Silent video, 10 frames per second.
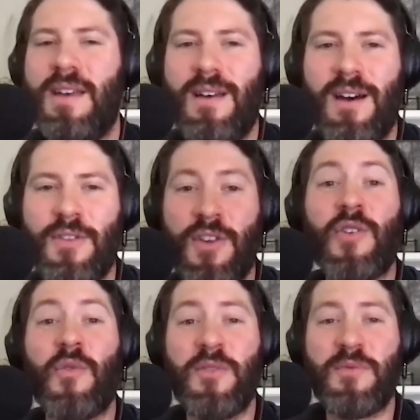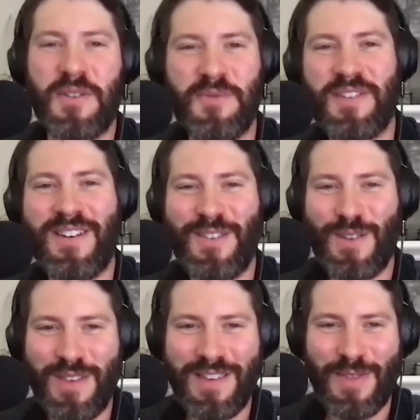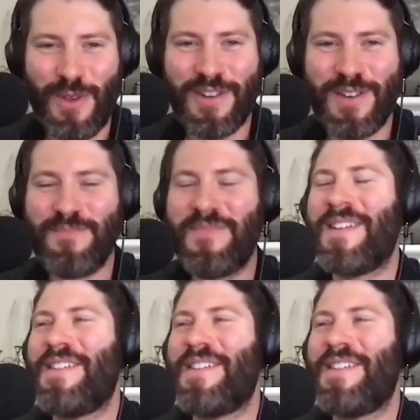The Euro one was only on Ethereum.